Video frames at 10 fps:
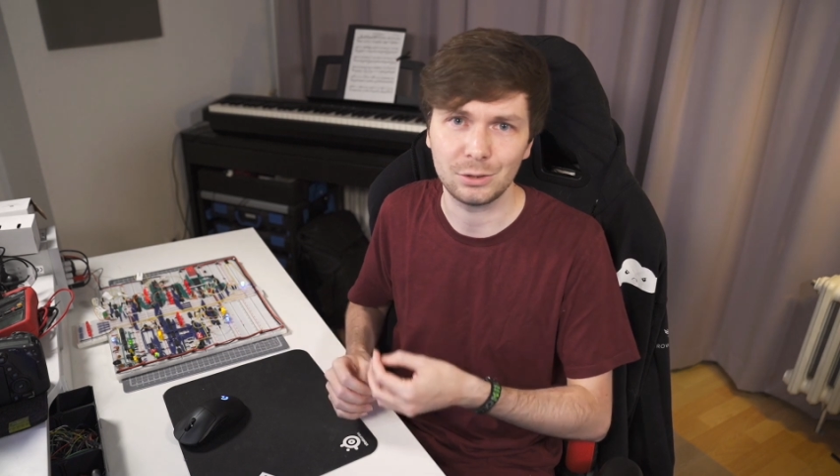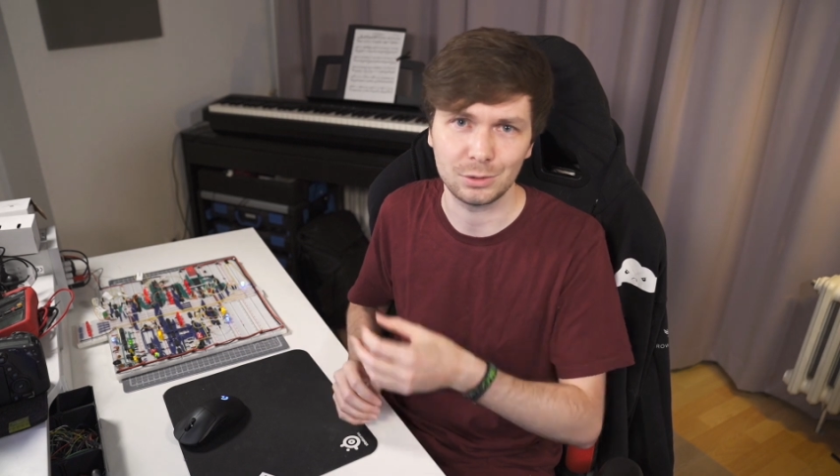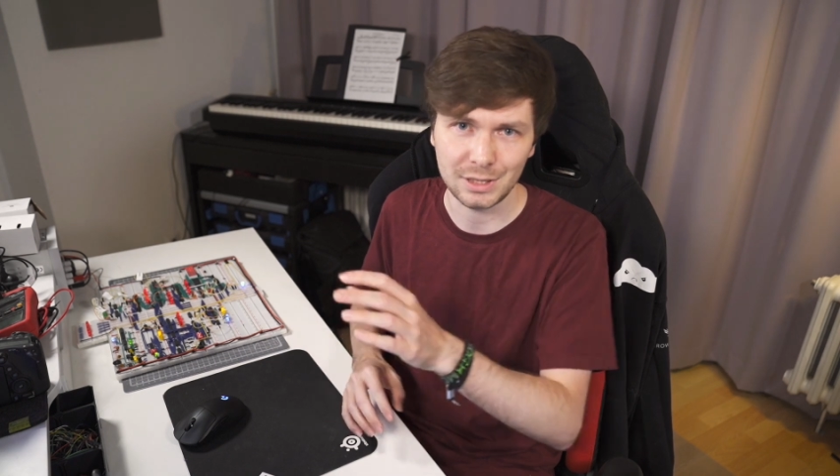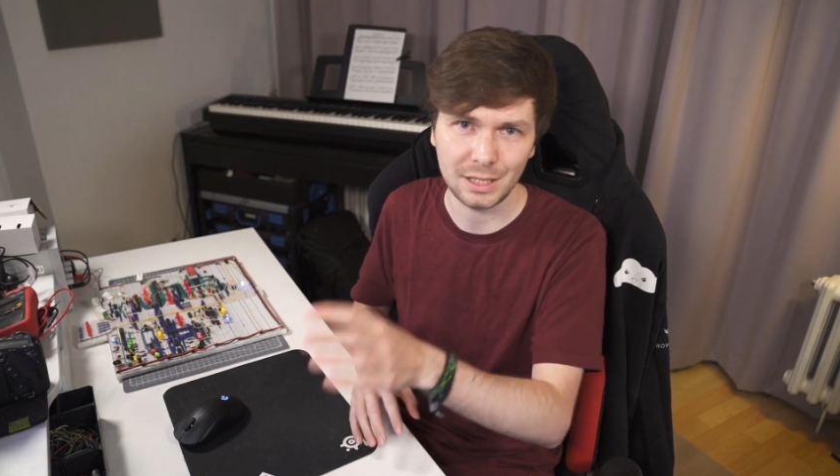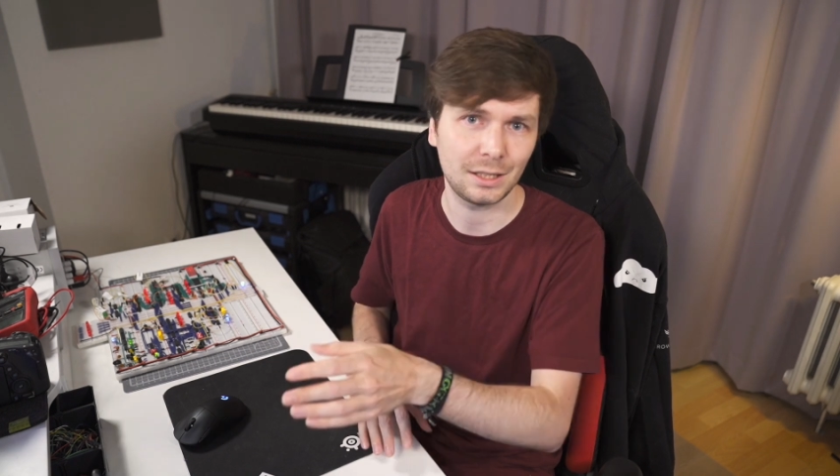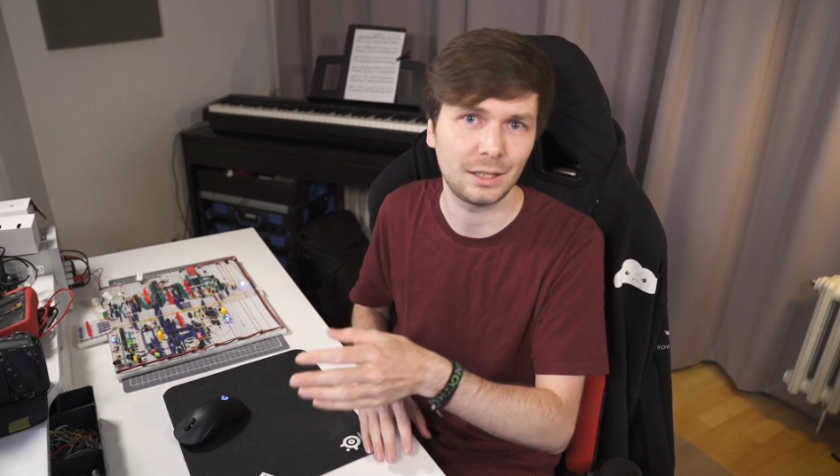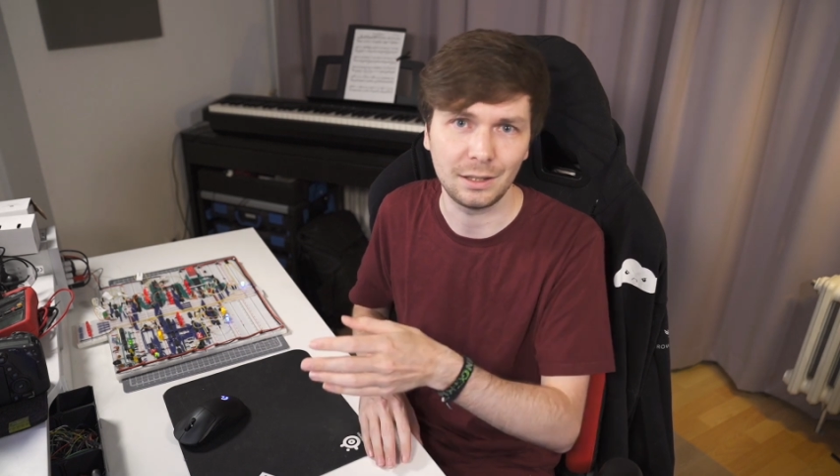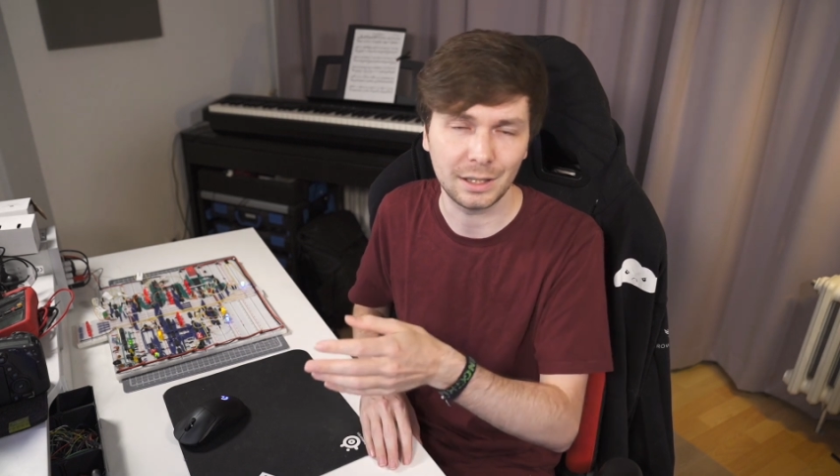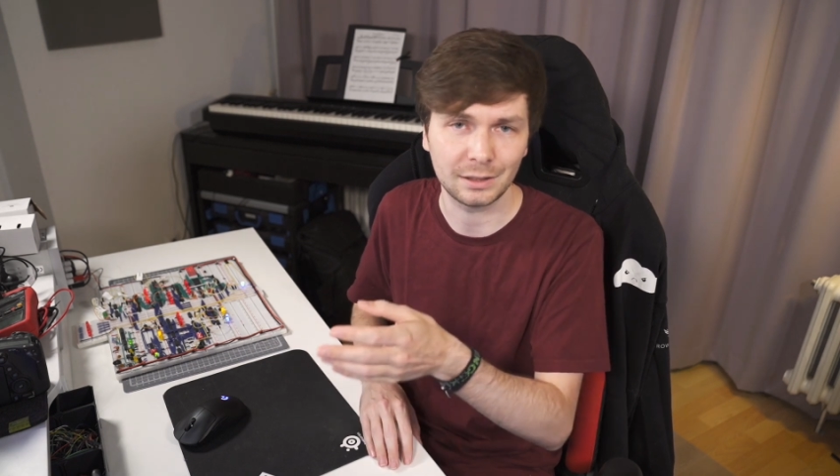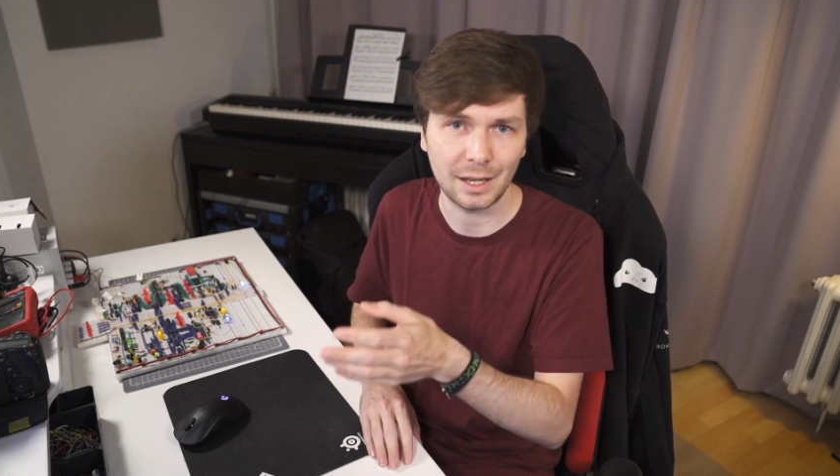to statically
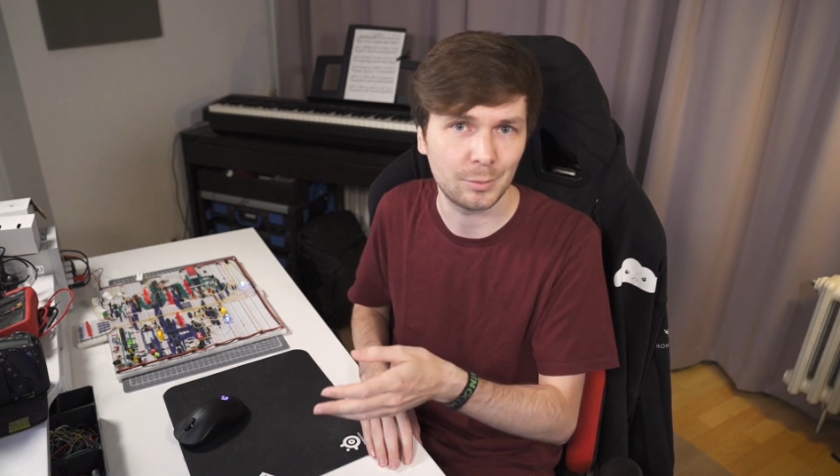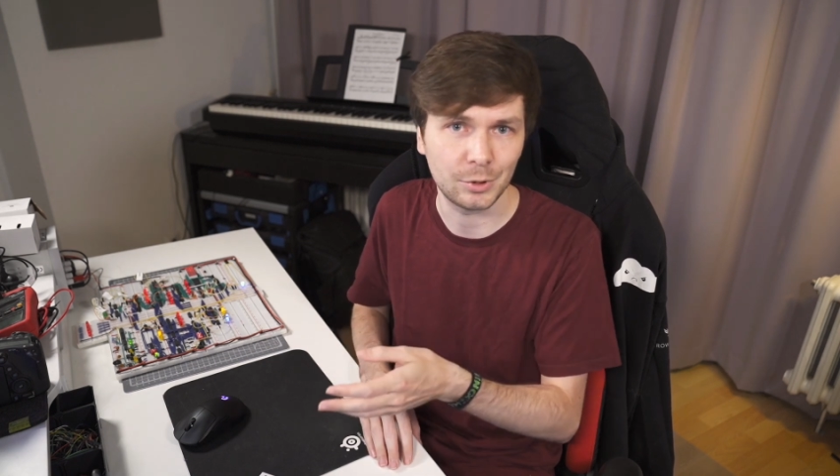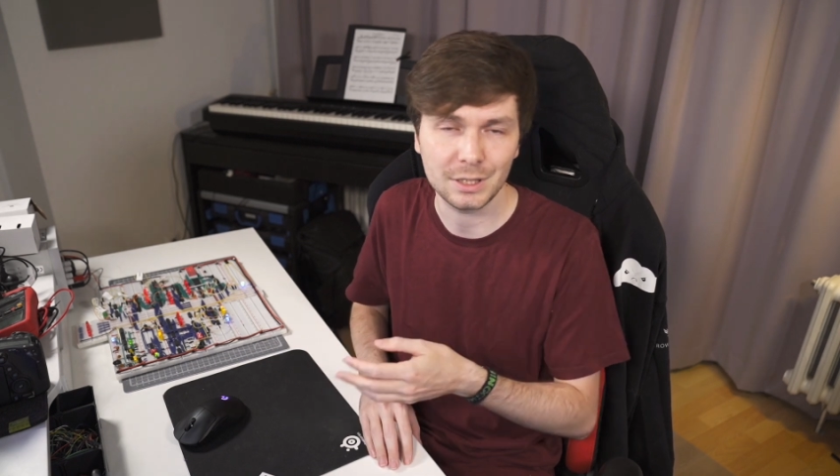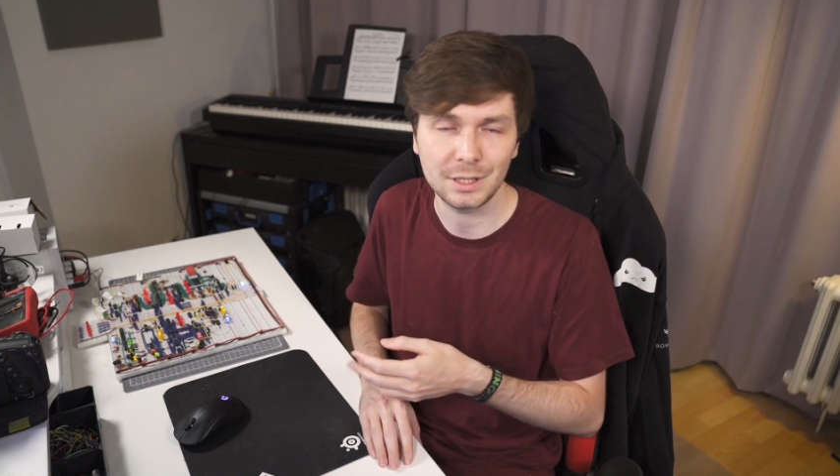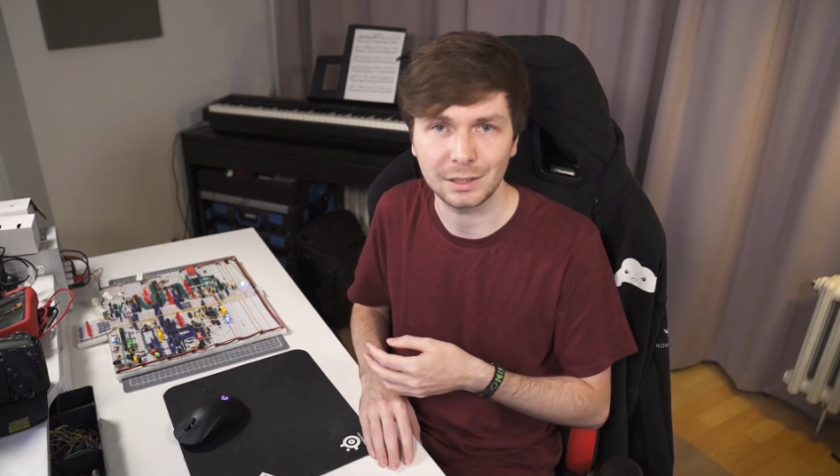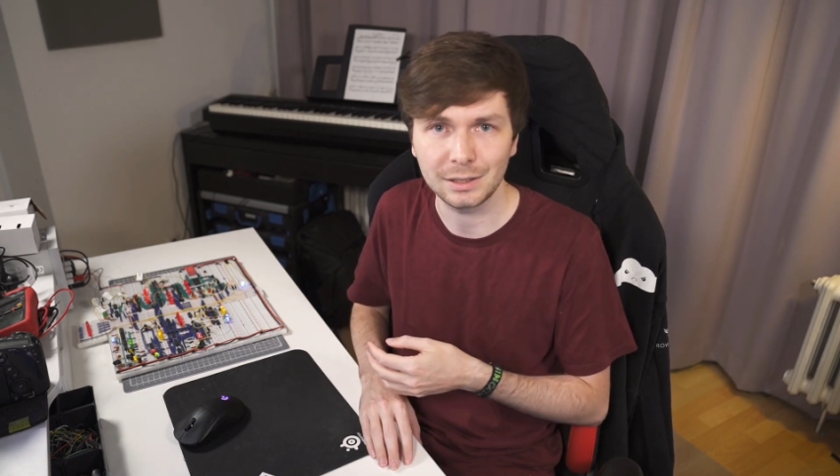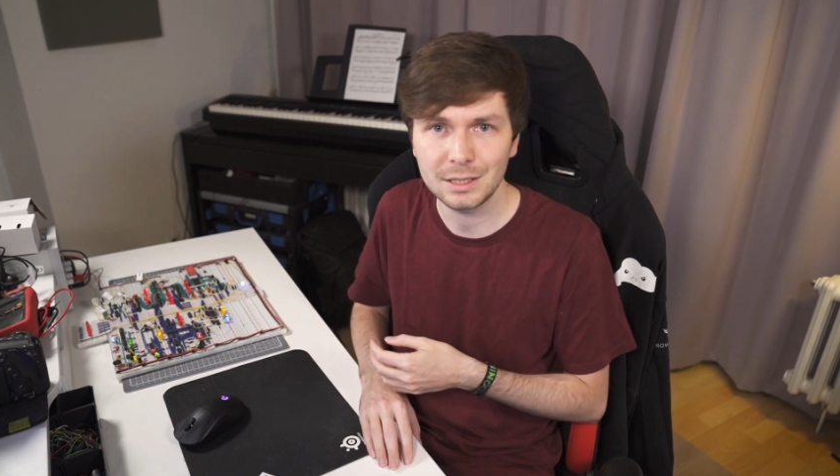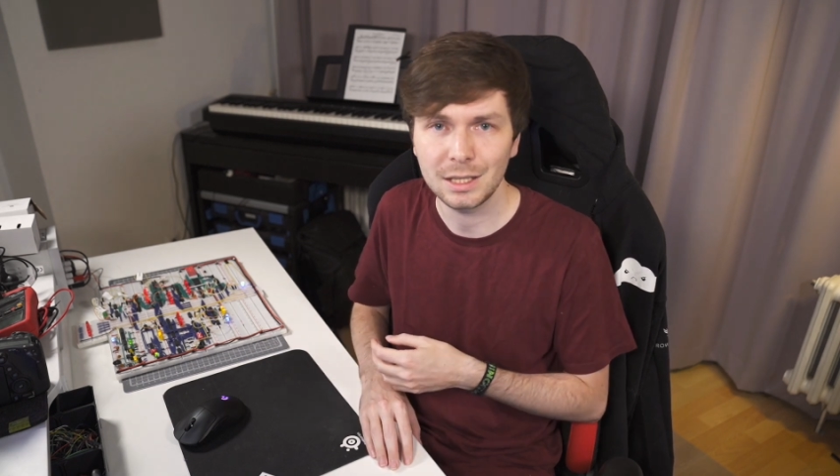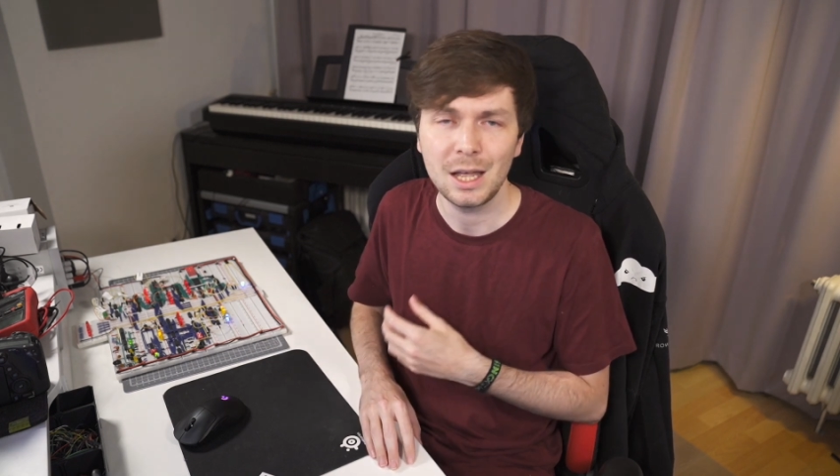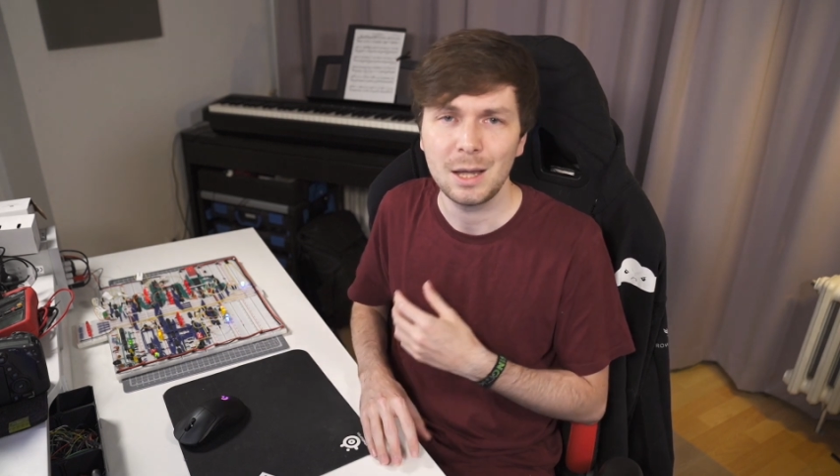linked libraries like
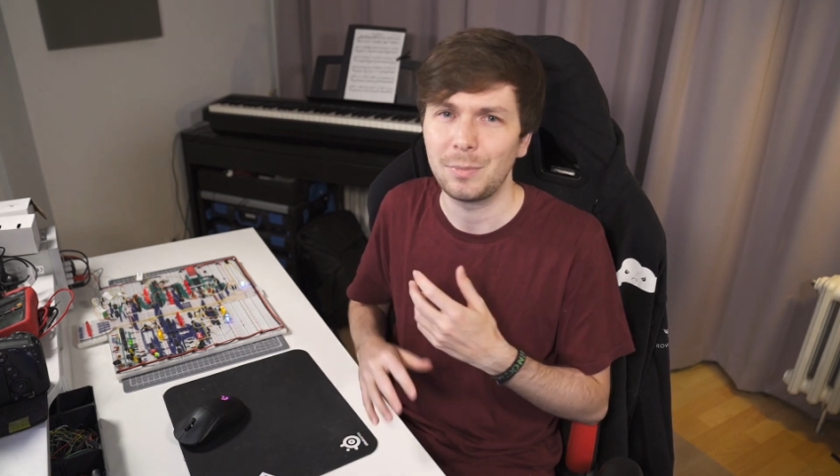this,